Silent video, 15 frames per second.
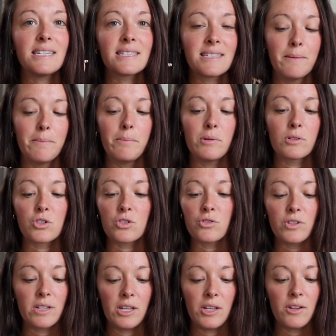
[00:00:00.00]
simple
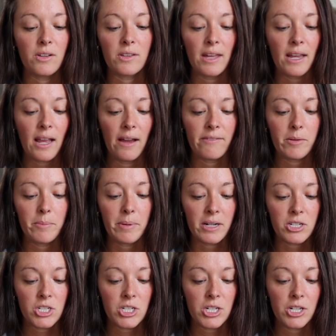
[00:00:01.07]
jewelry that you could like ever
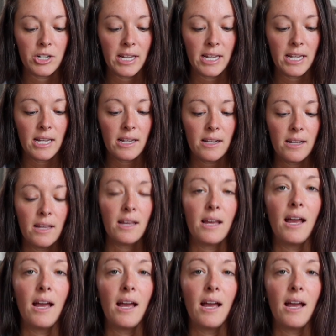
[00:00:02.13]
picture or need.